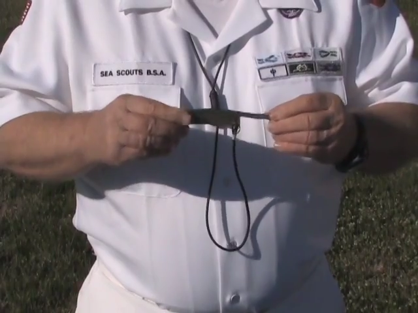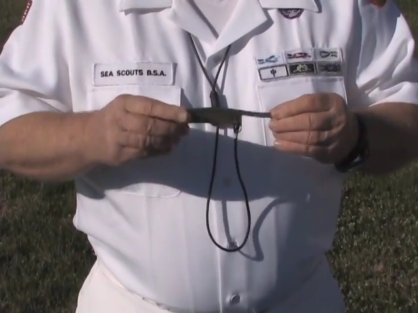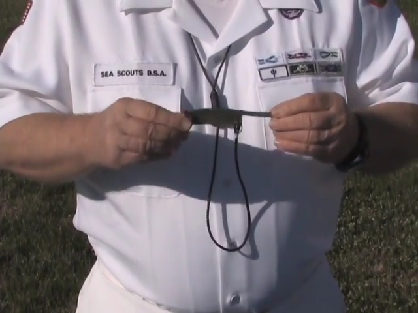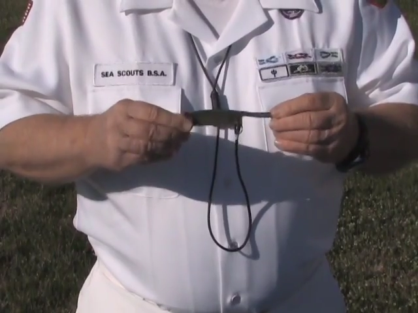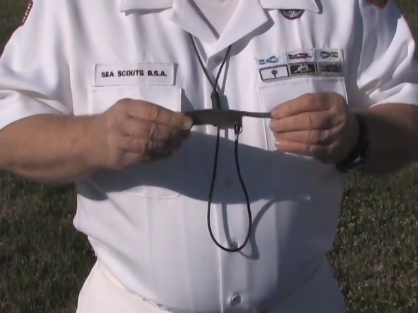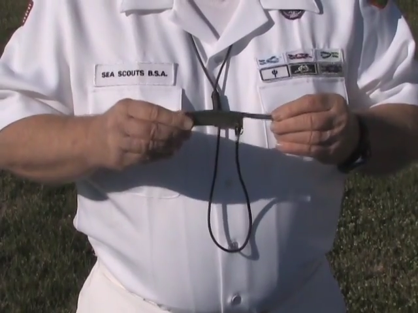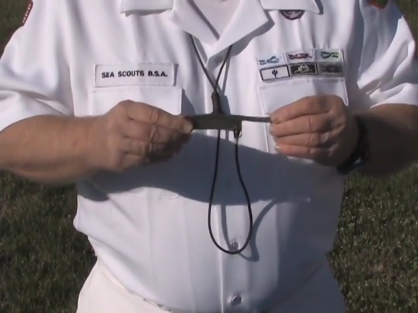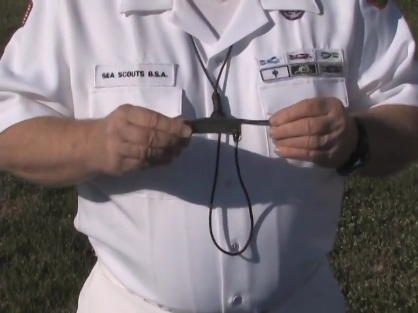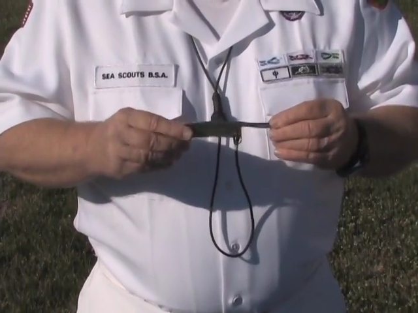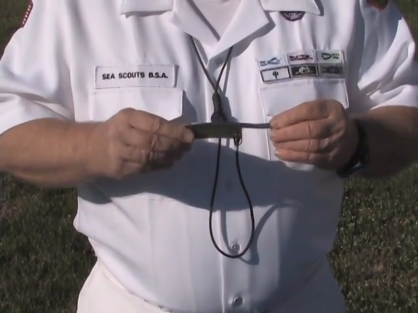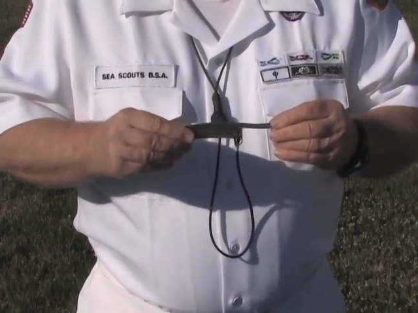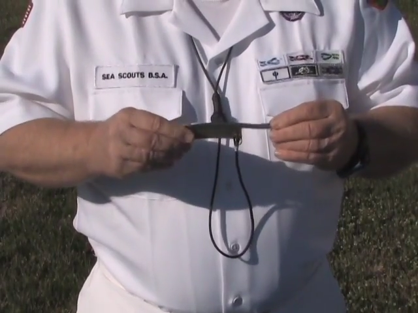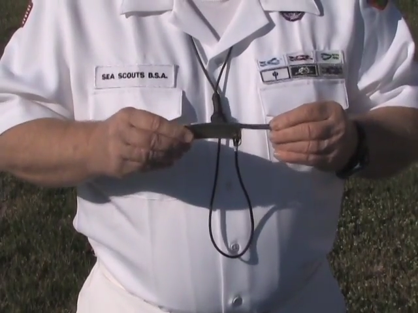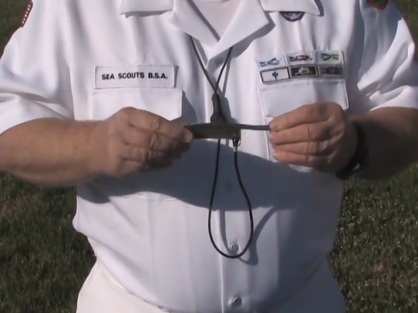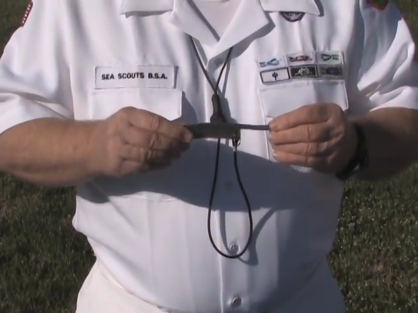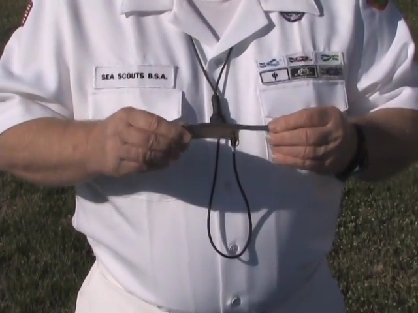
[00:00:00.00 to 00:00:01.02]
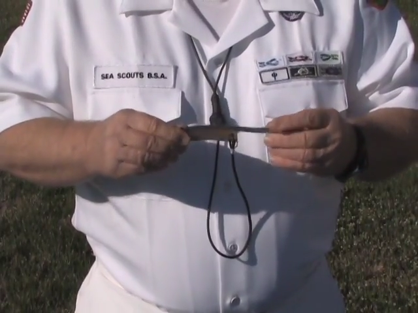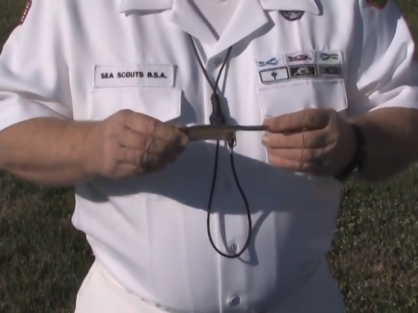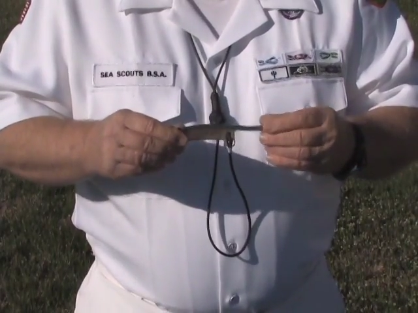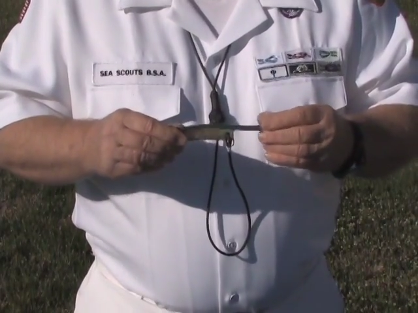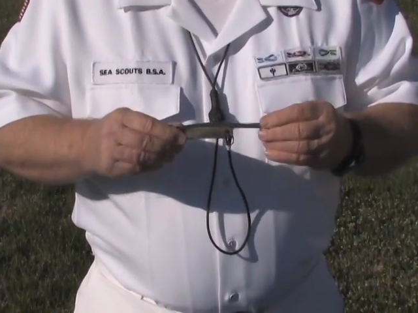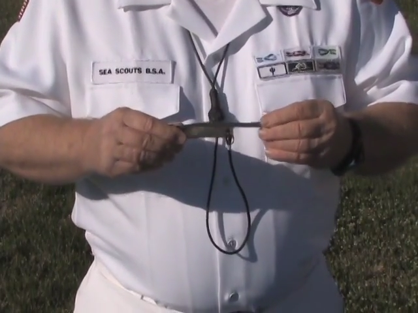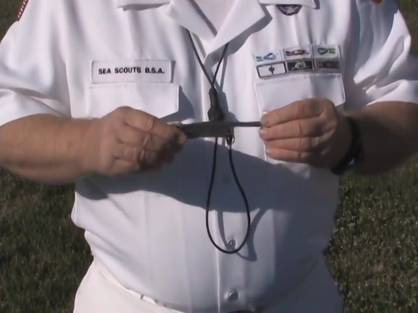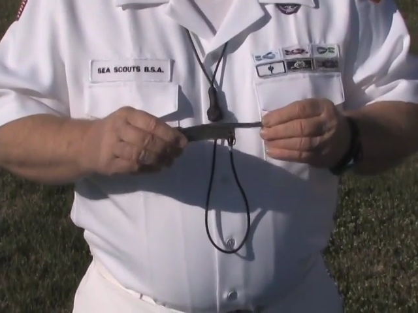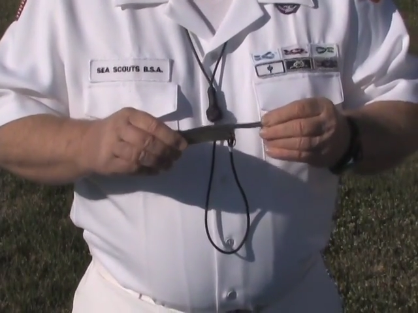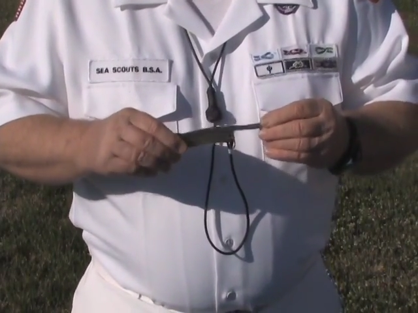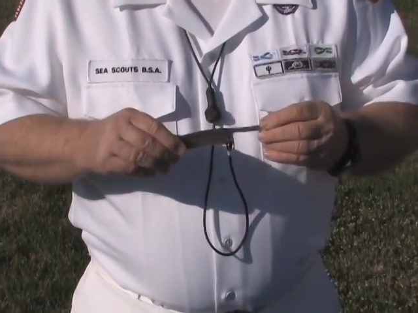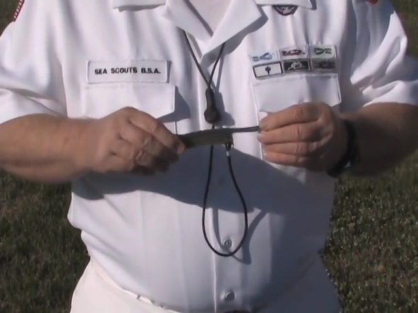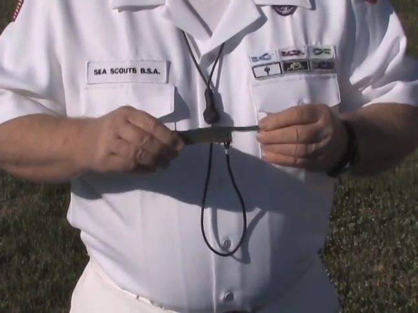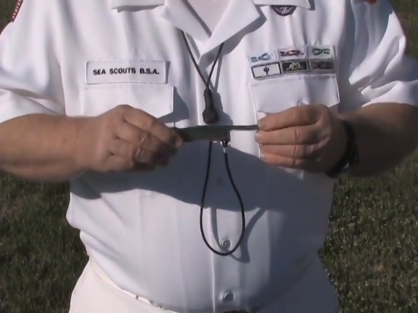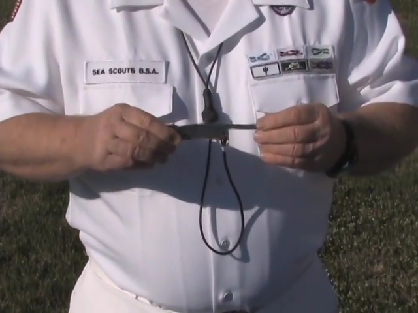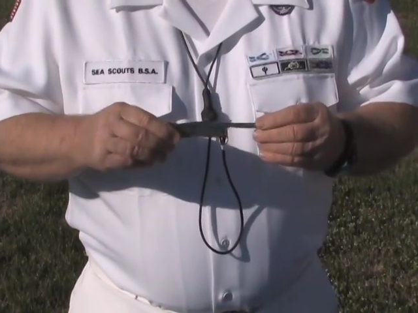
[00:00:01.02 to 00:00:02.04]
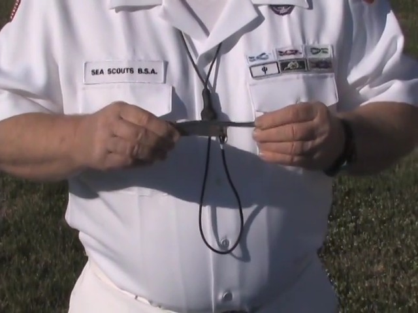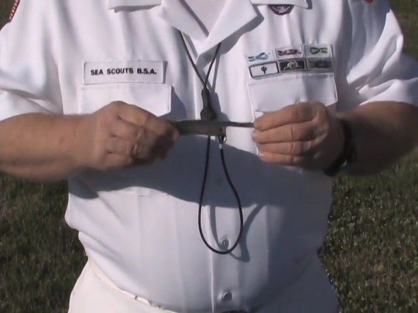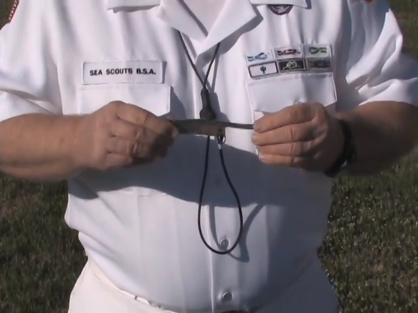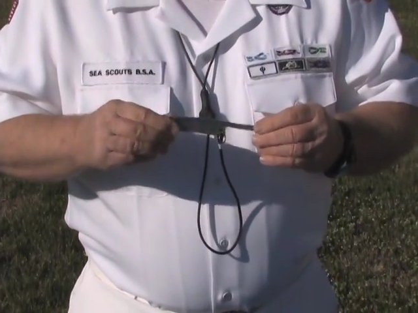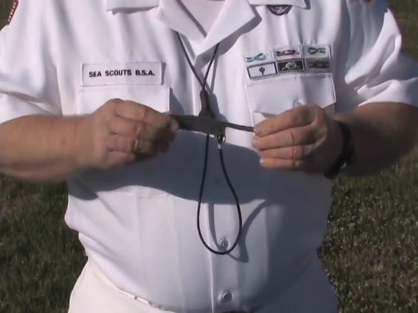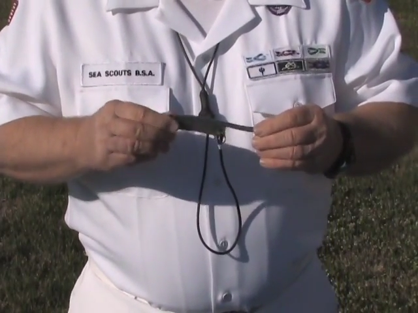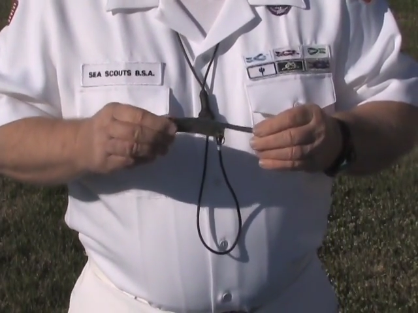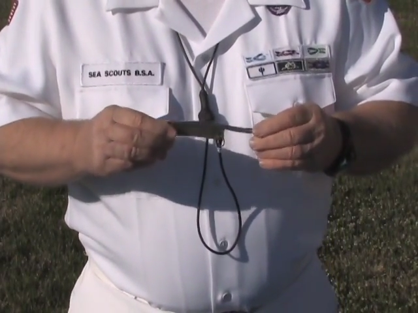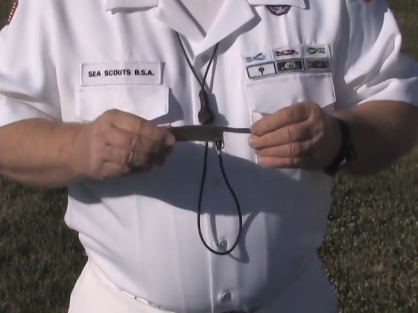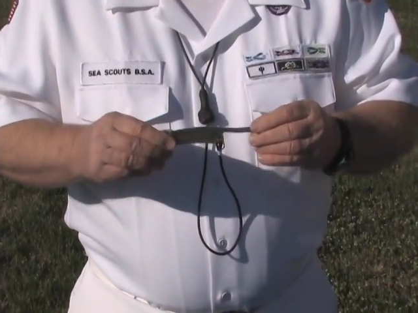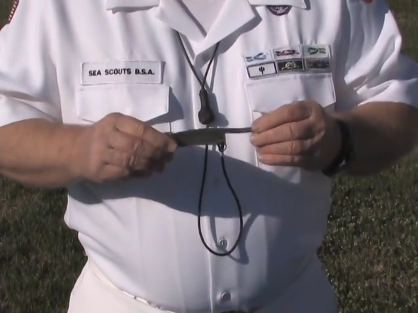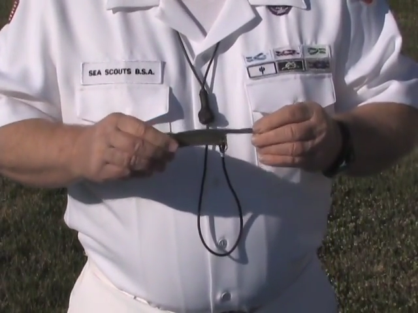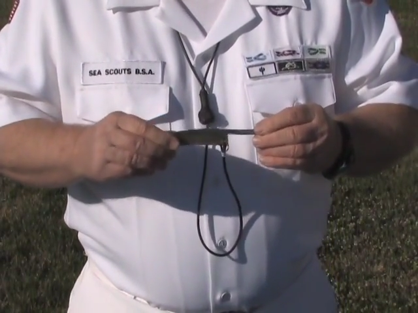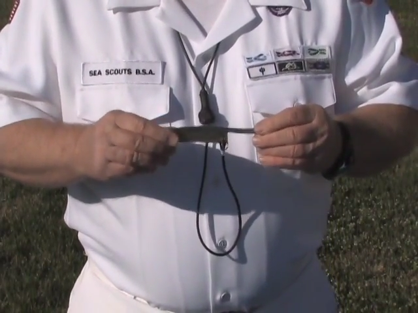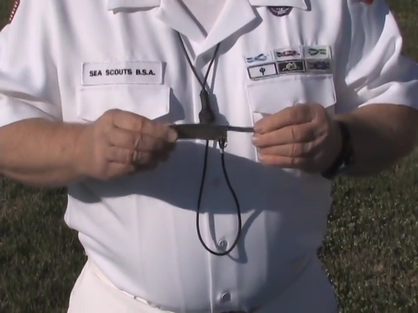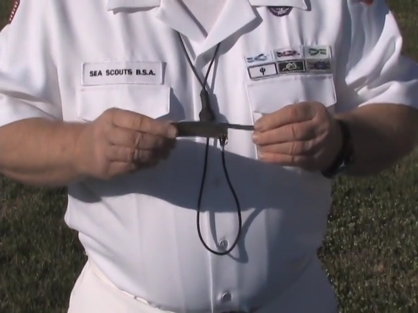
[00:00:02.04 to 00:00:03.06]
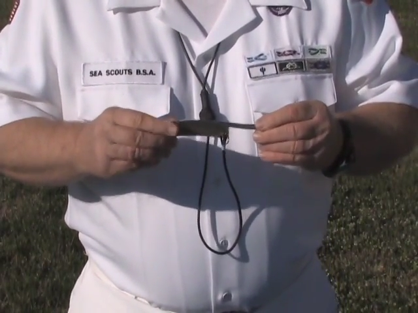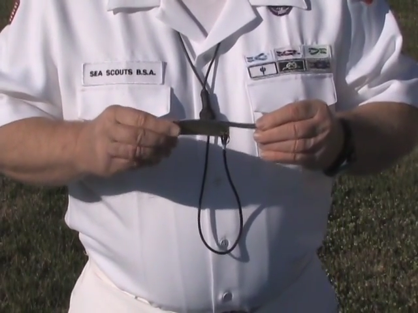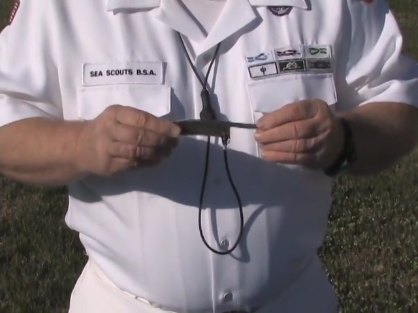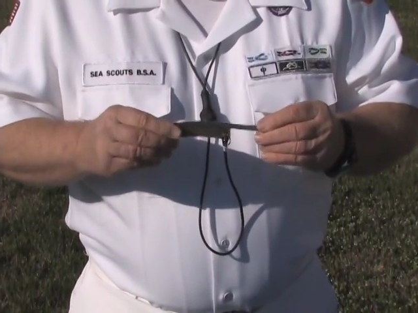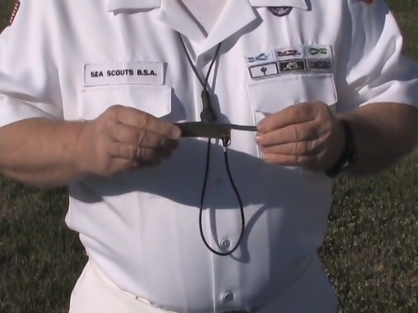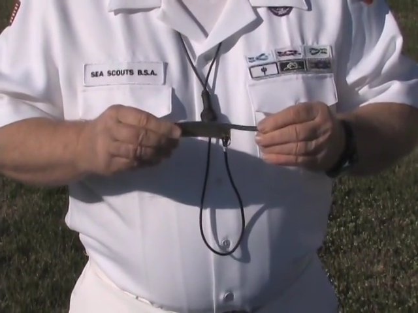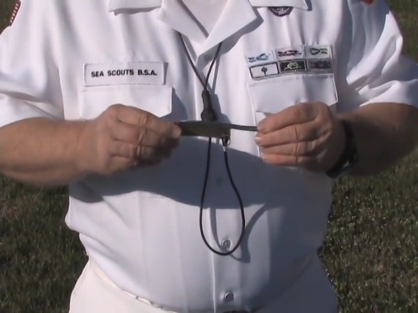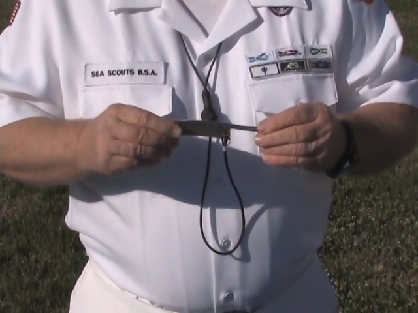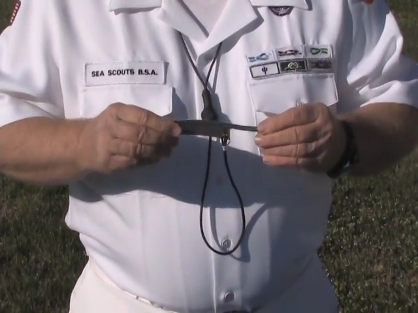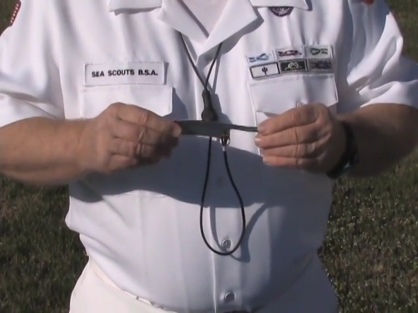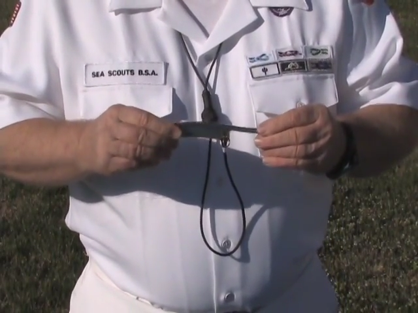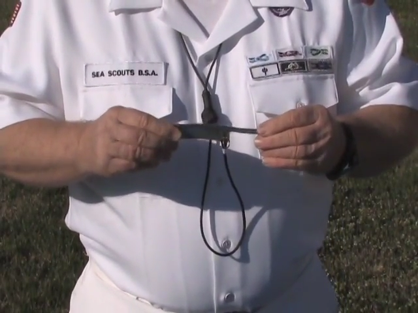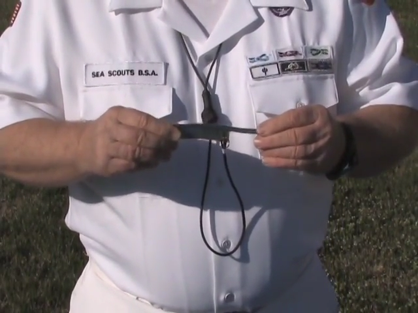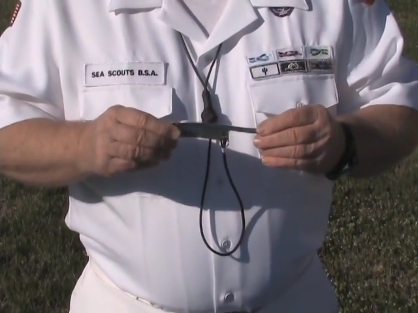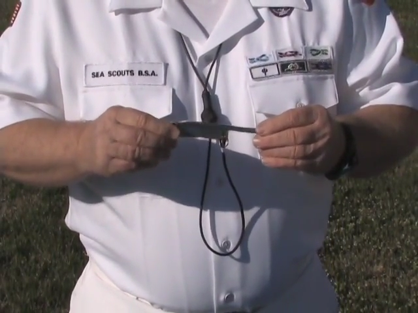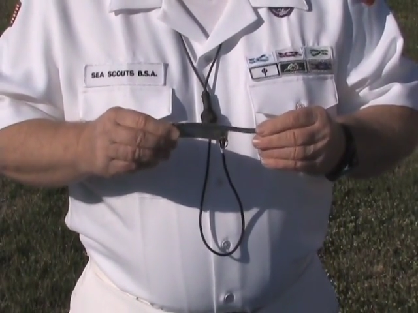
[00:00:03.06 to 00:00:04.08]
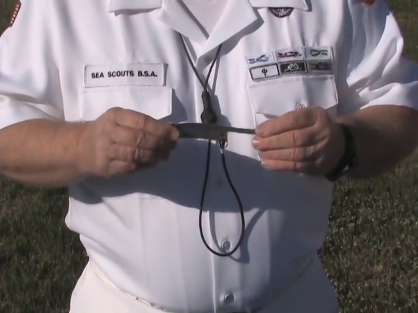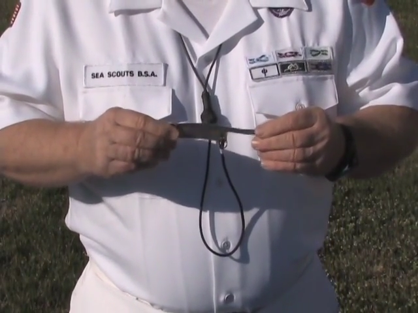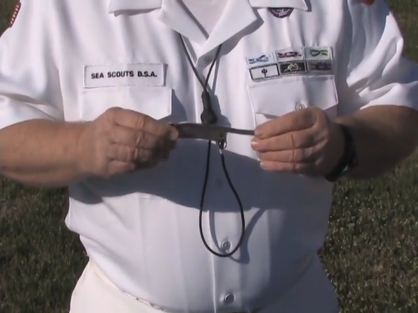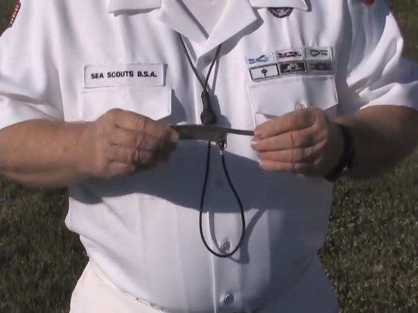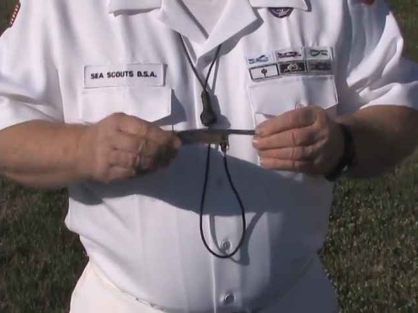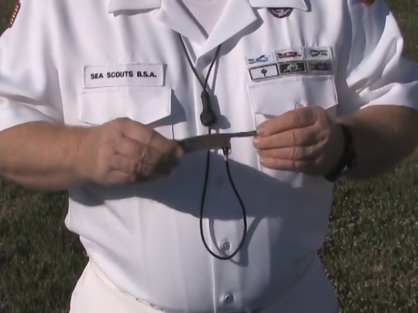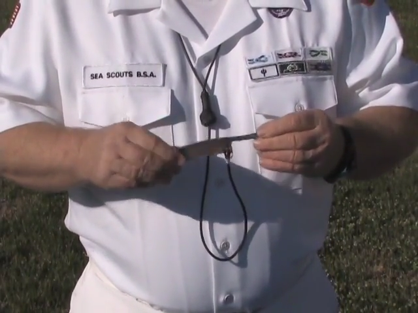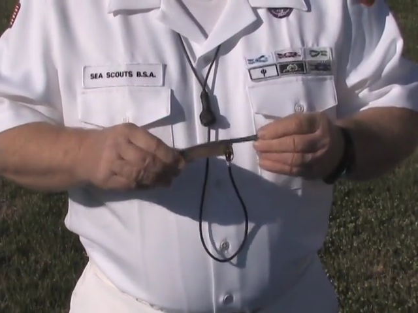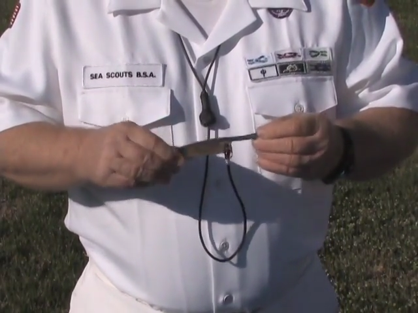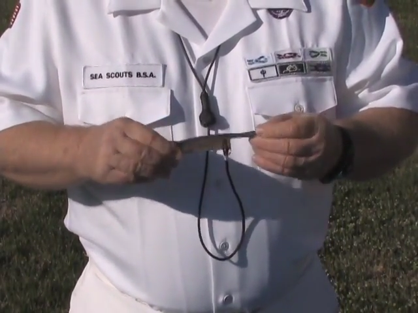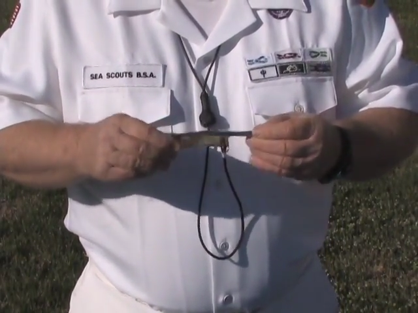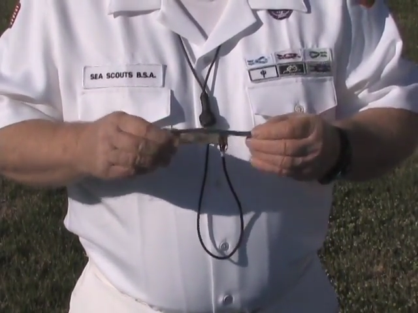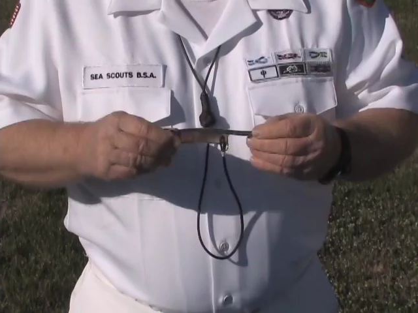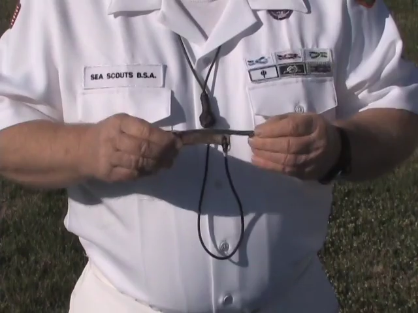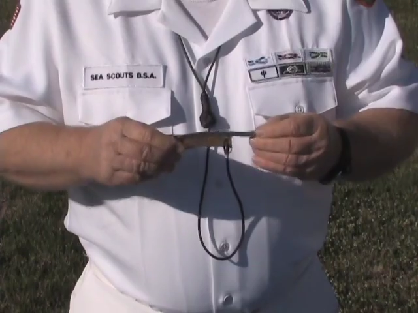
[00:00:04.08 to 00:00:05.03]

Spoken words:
No face is visible, so there are no lips to read.